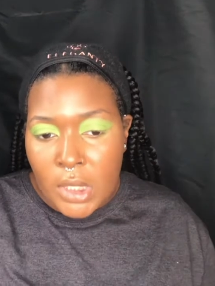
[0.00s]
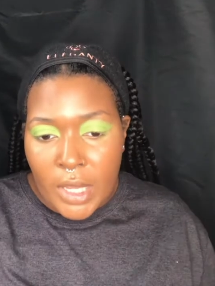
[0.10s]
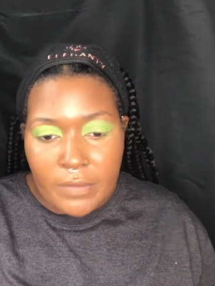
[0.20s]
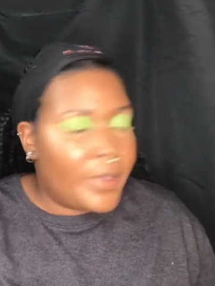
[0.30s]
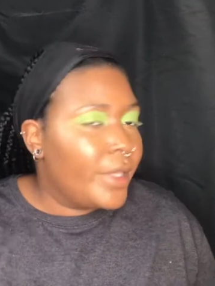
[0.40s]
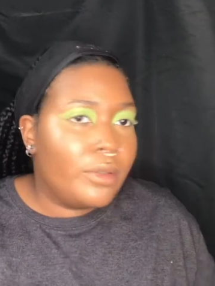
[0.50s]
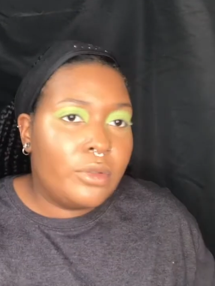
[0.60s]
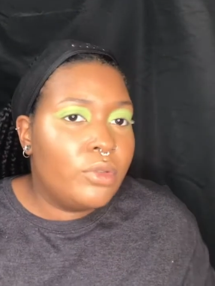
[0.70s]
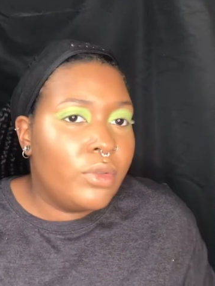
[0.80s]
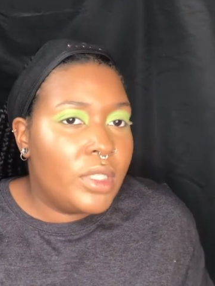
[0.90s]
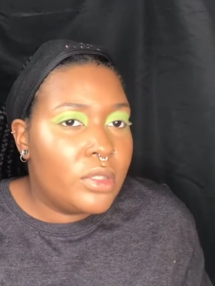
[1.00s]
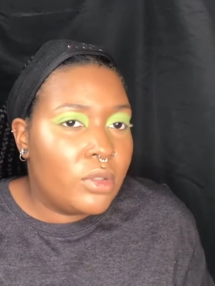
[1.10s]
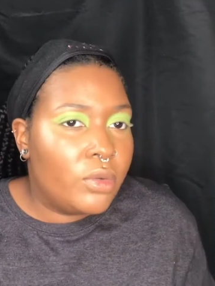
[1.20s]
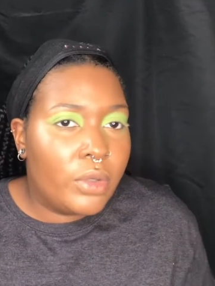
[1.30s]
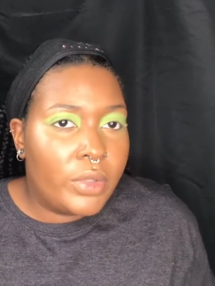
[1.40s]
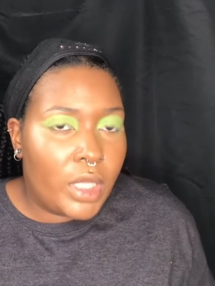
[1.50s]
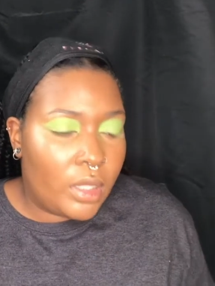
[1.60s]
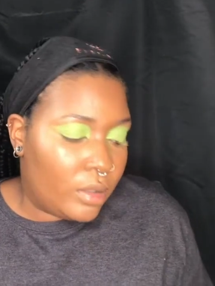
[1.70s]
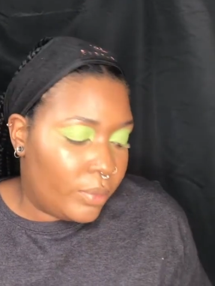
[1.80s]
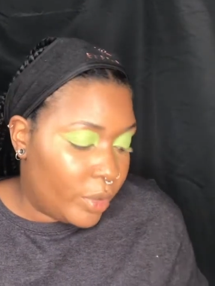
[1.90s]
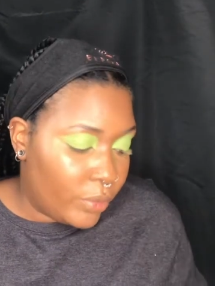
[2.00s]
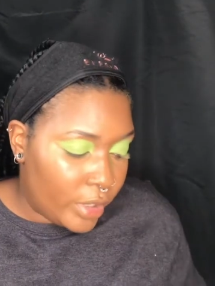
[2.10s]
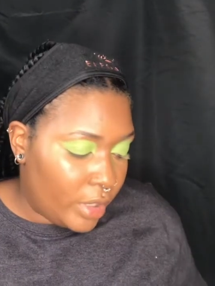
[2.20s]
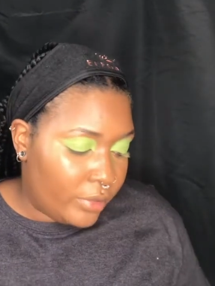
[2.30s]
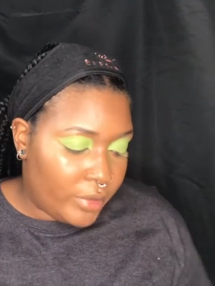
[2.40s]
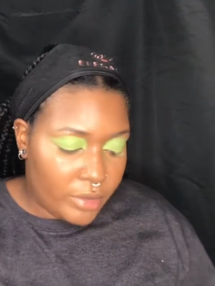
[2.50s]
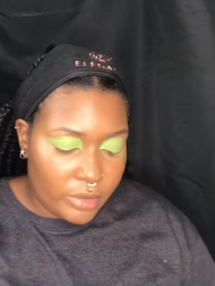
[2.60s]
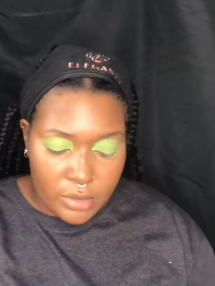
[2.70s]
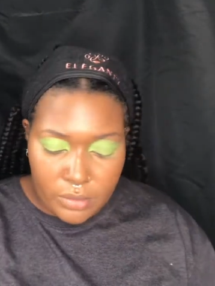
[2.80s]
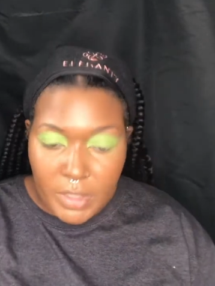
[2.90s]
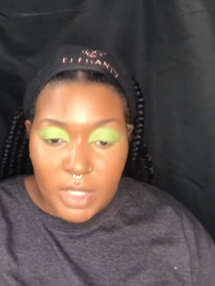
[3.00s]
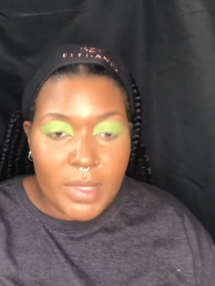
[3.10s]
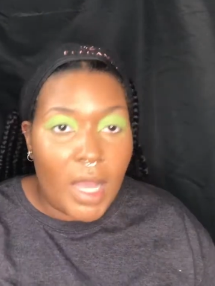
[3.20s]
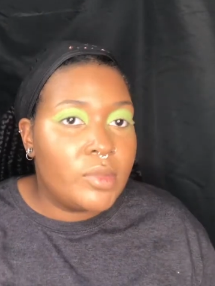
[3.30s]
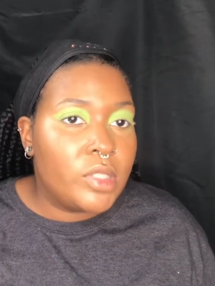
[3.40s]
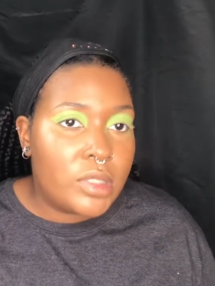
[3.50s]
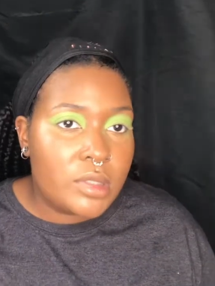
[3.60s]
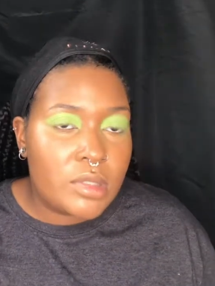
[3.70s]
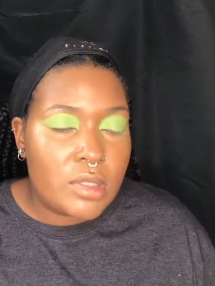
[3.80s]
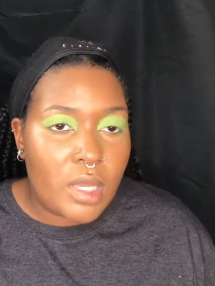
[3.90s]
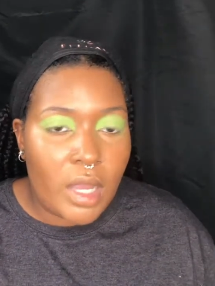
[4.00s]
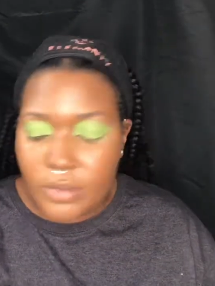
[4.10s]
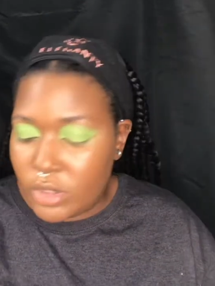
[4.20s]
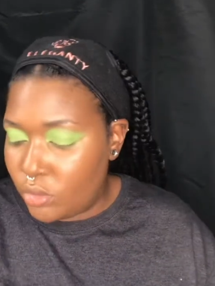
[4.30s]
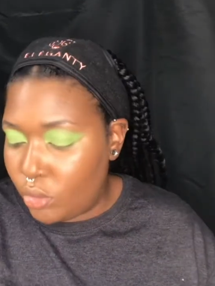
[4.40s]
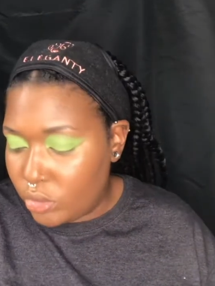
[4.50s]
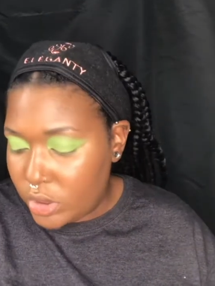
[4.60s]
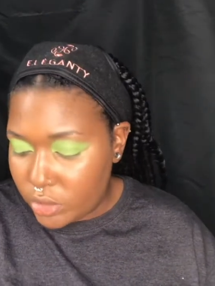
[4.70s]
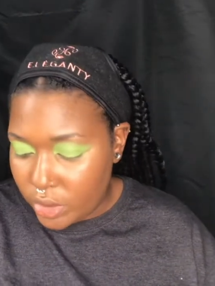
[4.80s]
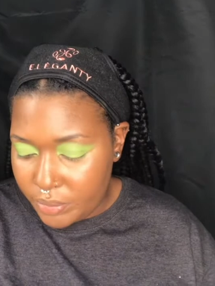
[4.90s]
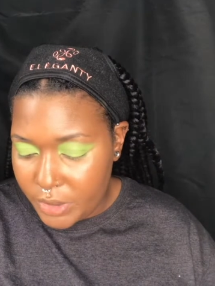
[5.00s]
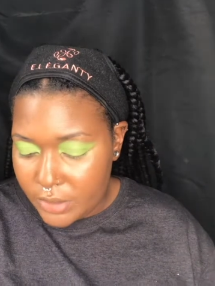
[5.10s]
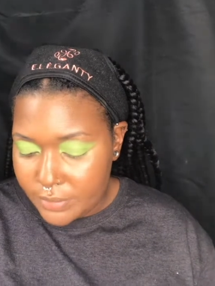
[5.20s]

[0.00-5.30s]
I feel like those two things don't go together, but whatever, you know, maybe I'm just old and grumpy.